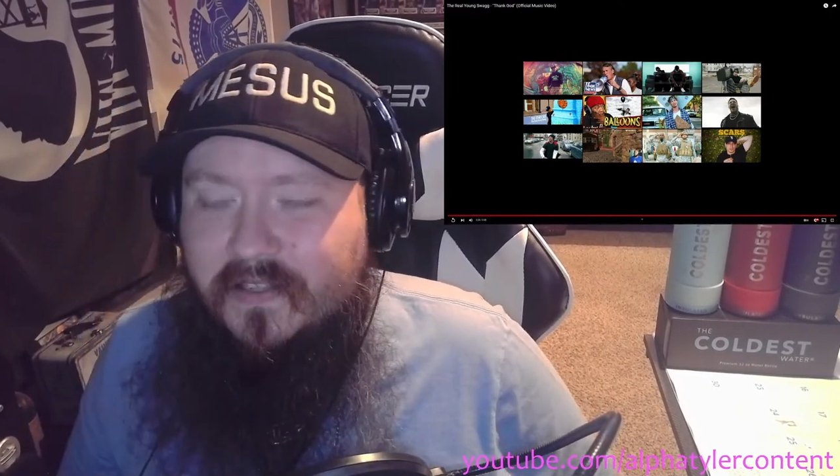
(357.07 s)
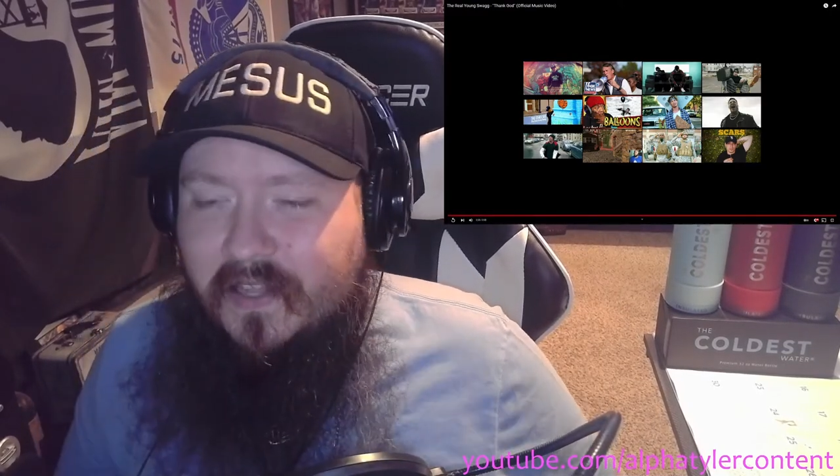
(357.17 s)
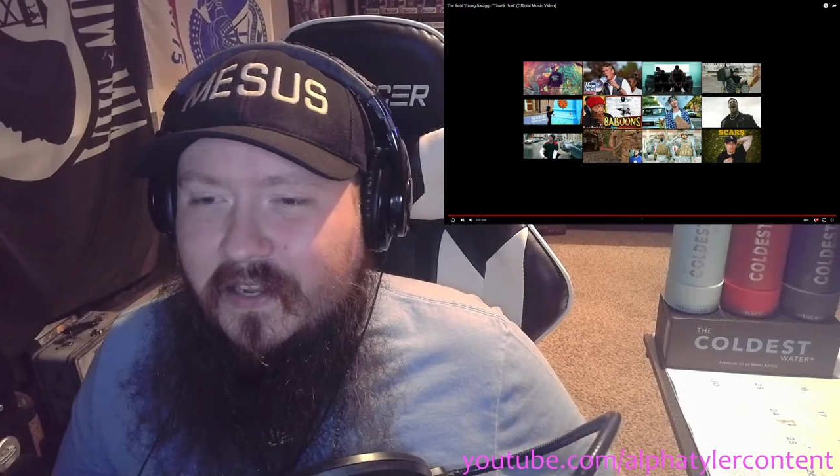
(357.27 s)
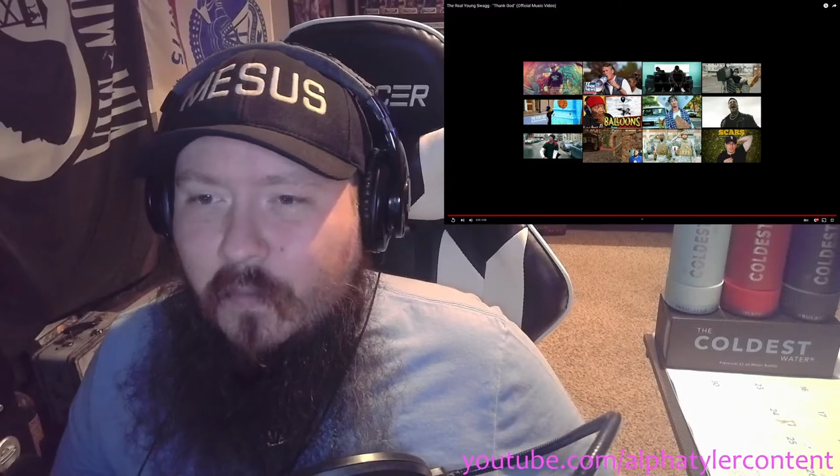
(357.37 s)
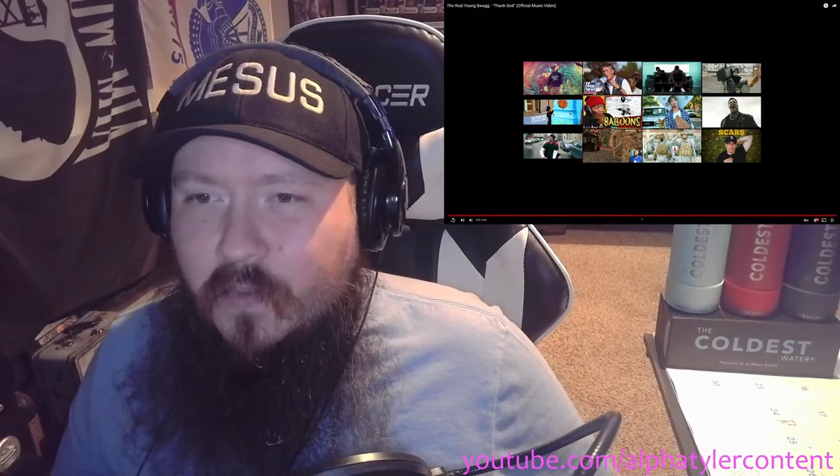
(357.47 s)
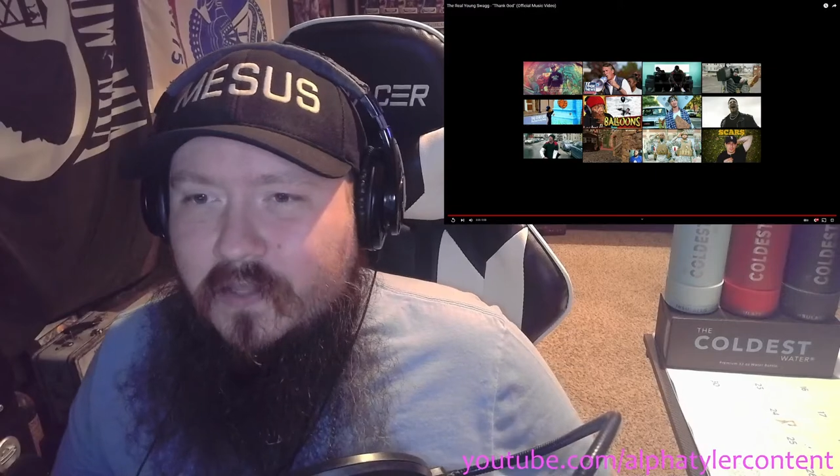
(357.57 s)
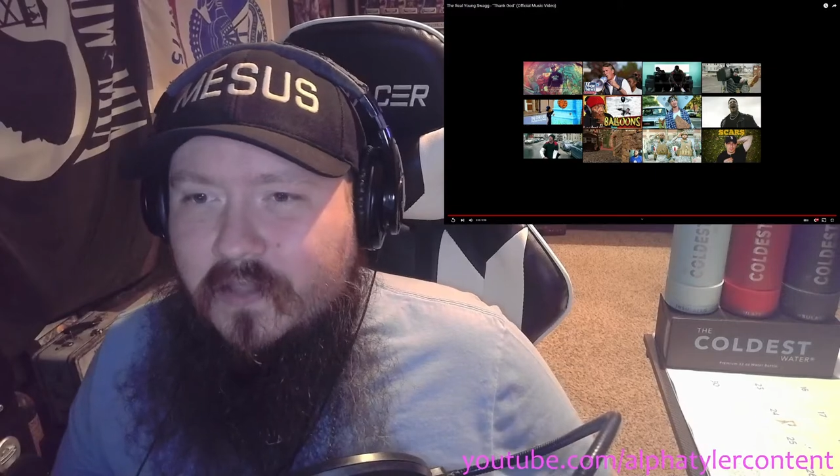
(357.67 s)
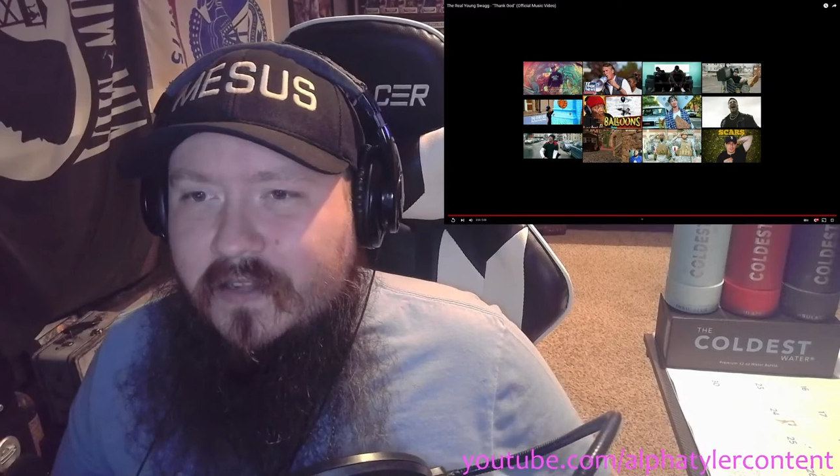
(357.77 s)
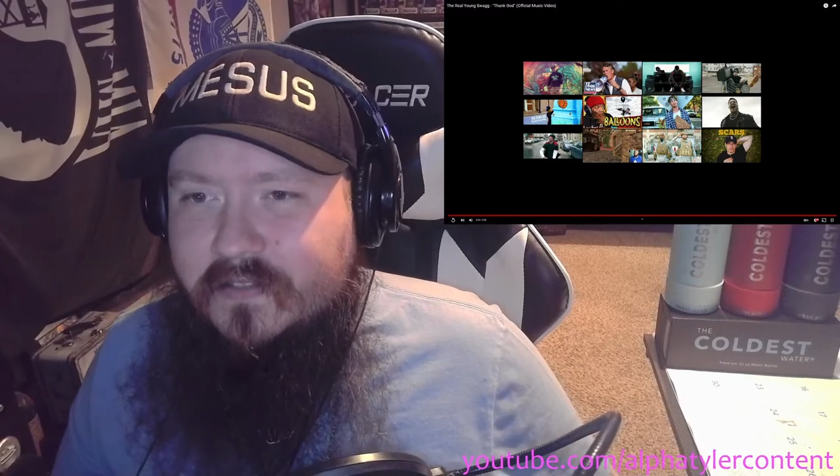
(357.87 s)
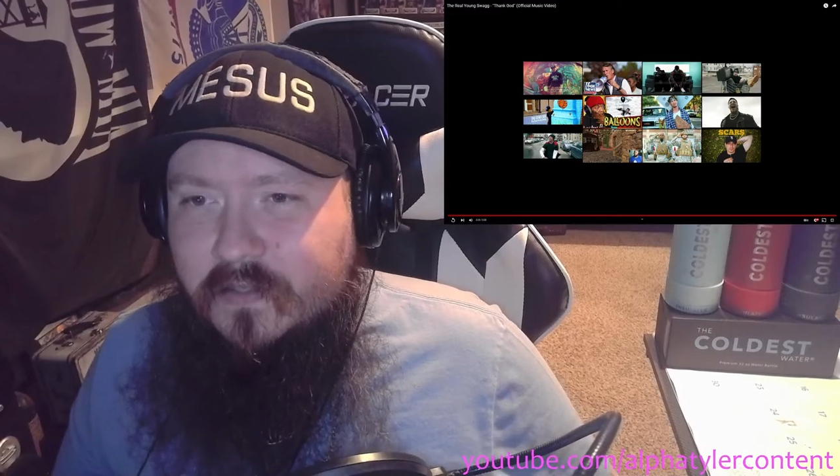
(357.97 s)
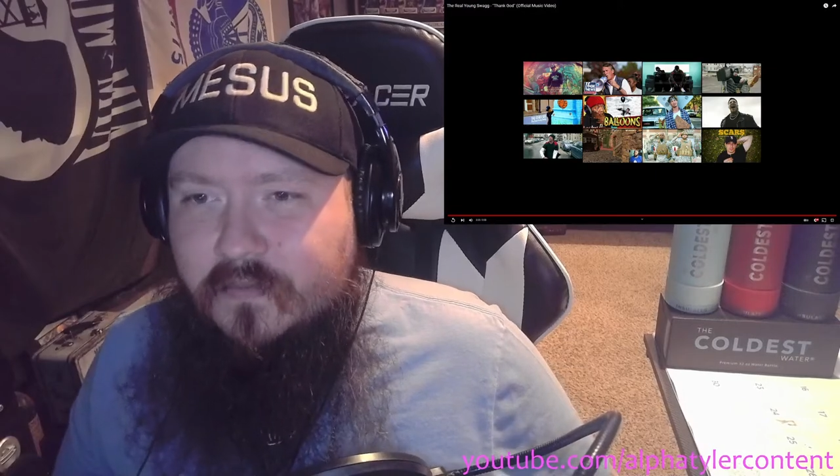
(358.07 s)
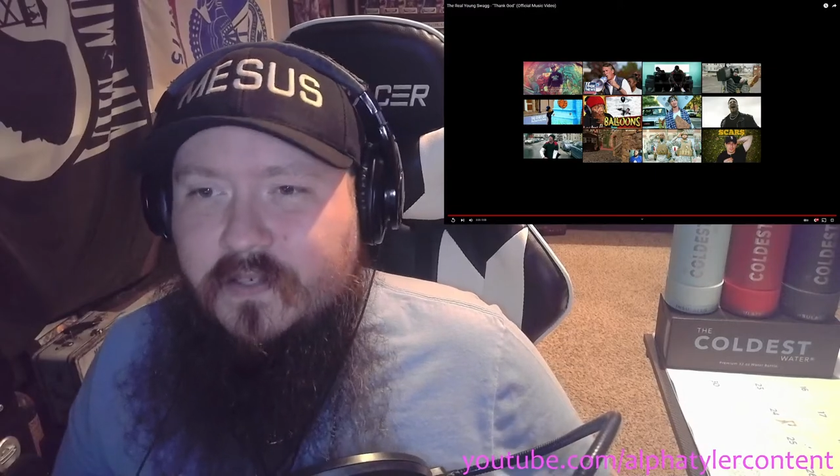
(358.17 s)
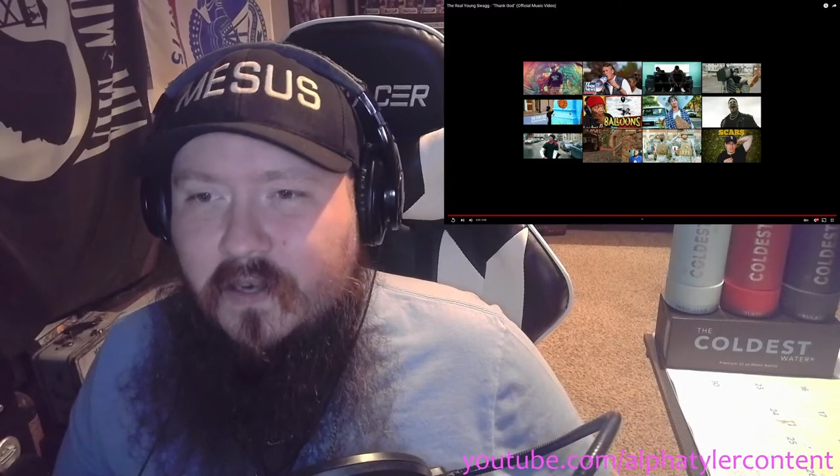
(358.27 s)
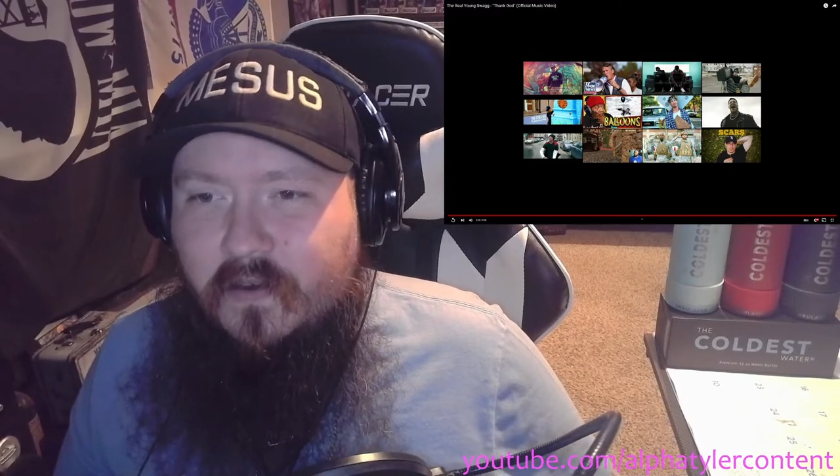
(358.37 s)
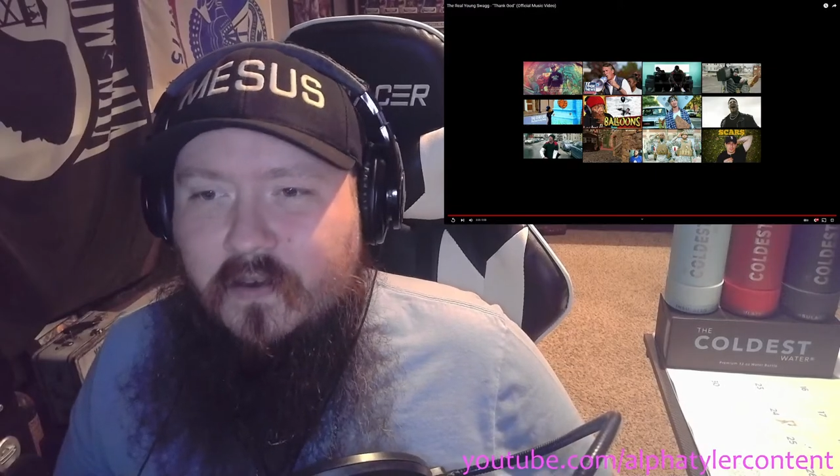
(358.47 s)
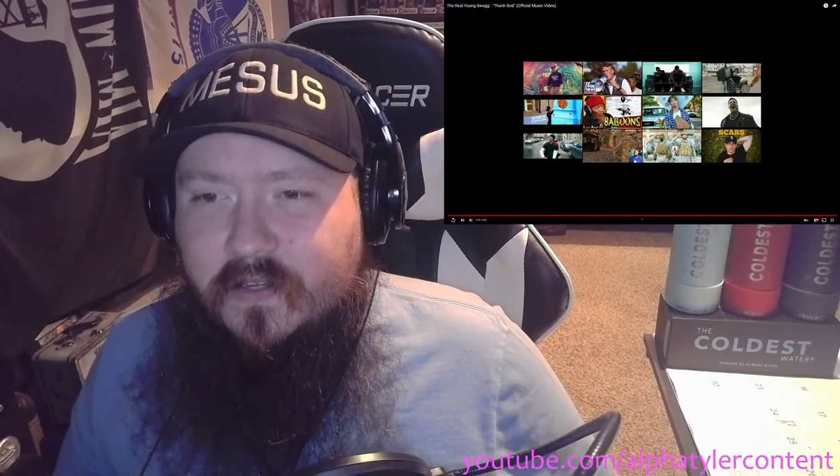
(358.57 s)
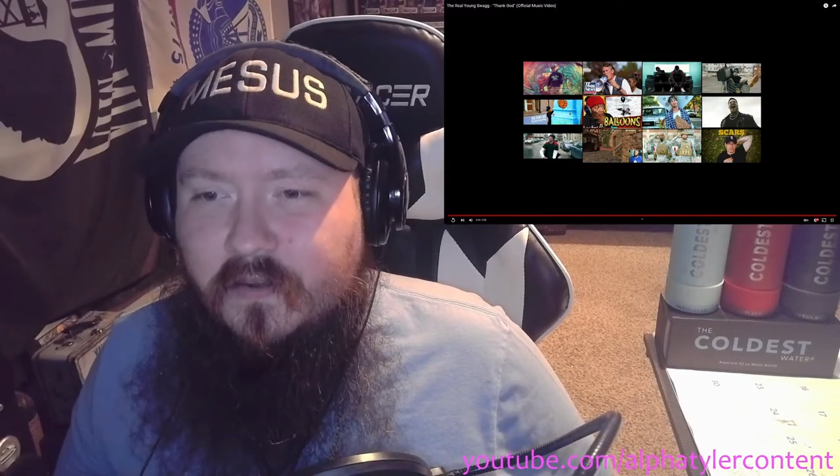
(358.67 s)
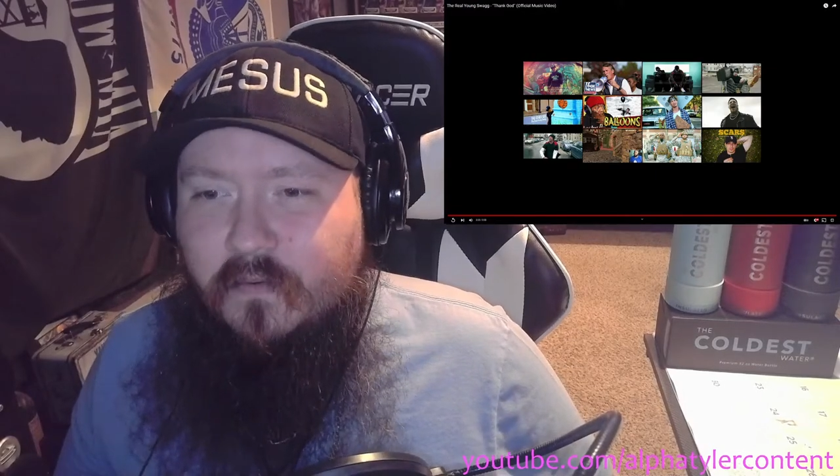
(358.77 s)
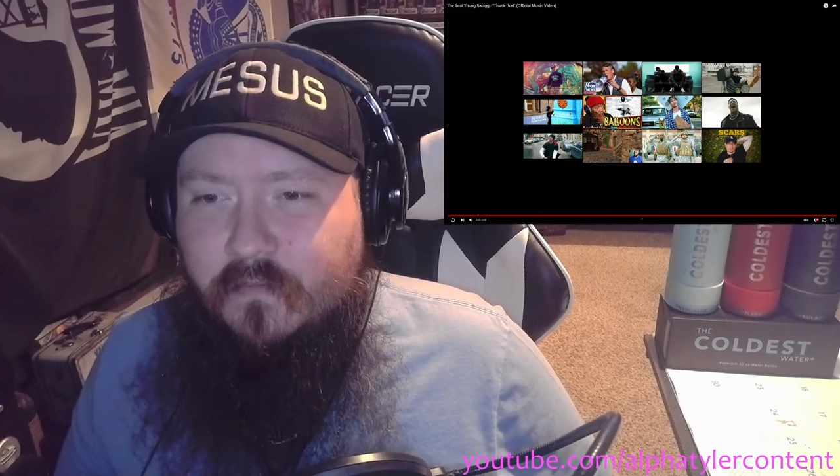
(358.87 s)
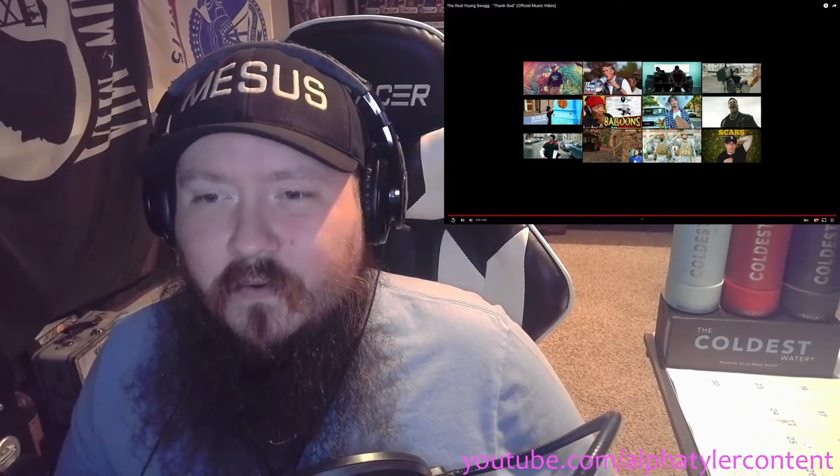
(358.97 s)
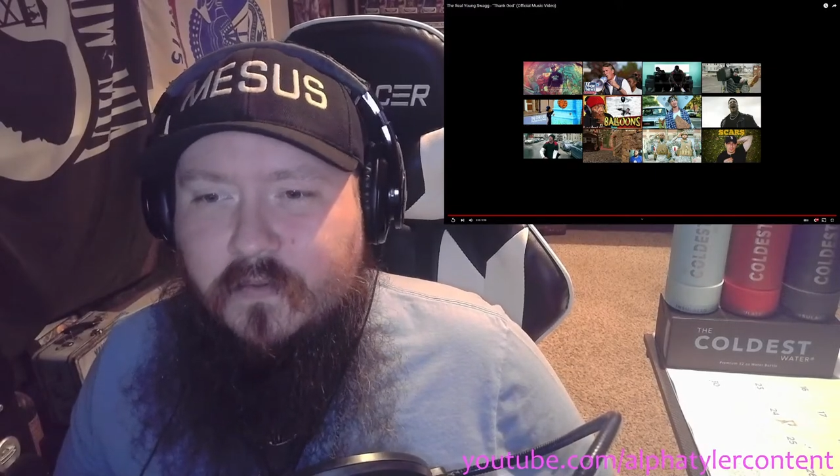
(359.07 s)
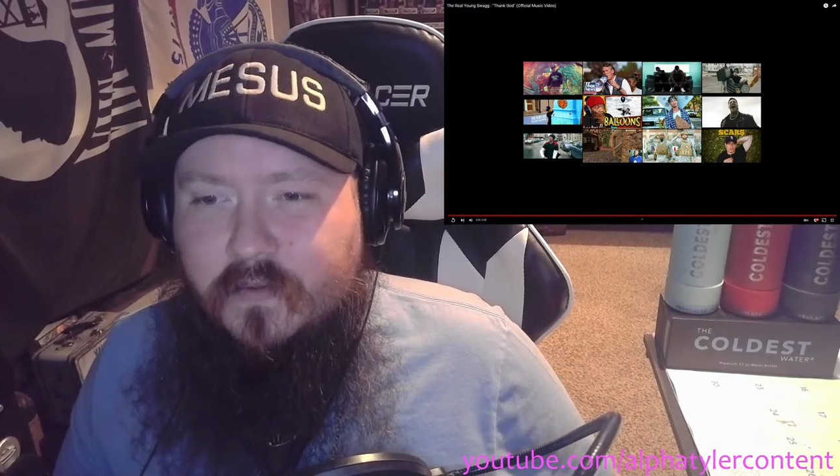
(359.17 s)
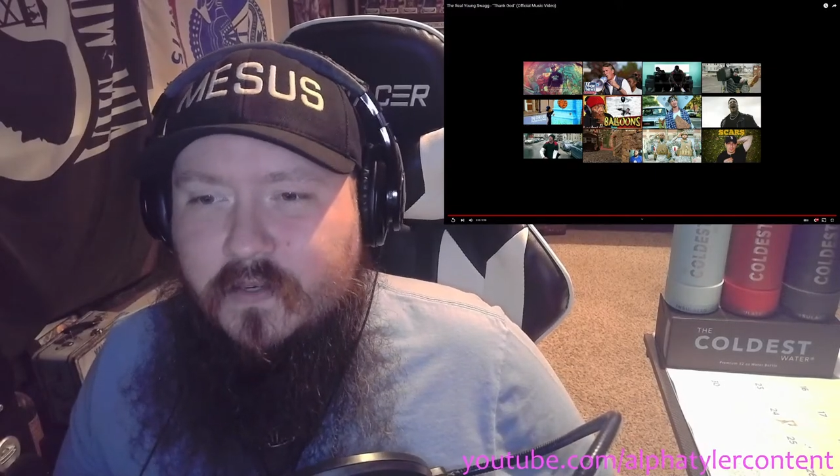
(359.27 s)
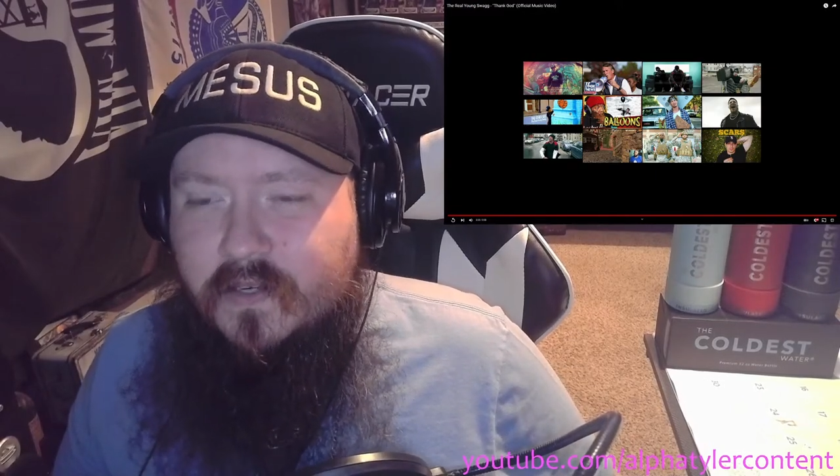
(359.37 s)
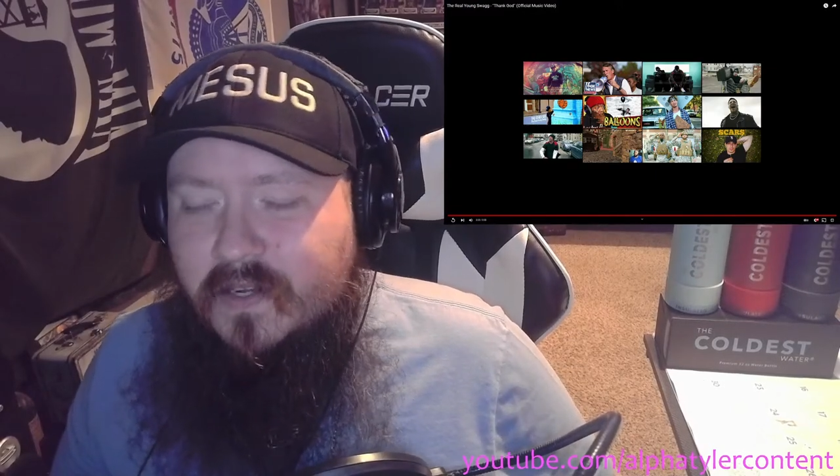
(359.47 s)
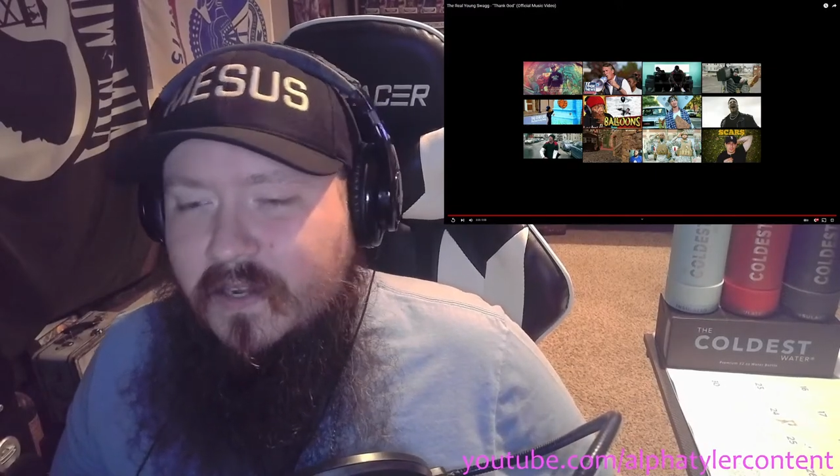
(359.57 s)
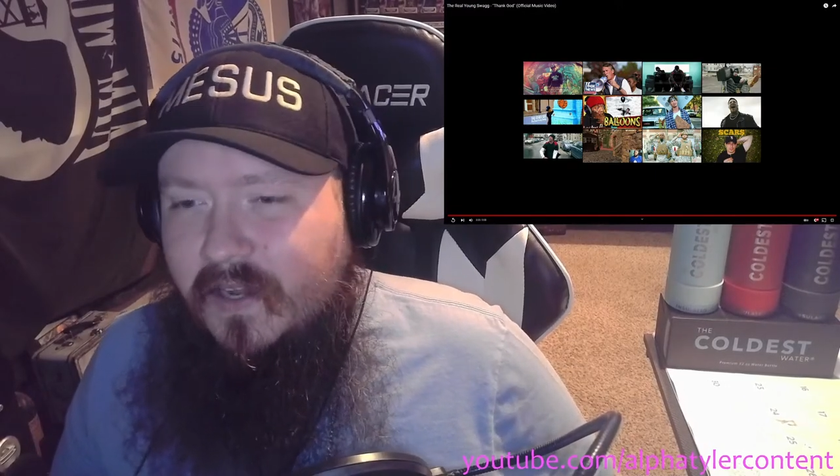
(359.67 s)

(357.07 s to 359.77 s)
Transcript: like I would have liked to have heard it go further.